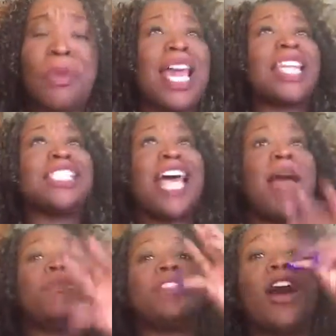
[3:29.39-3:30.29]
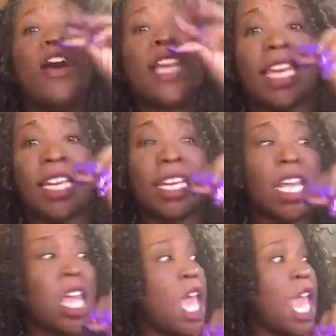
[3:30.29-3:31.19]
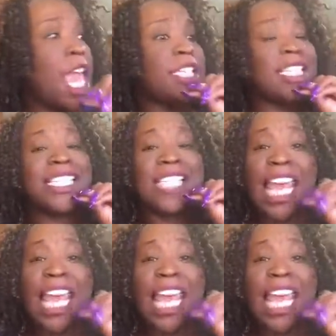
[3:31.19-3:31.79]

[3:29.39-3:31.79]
We got to stop talking and just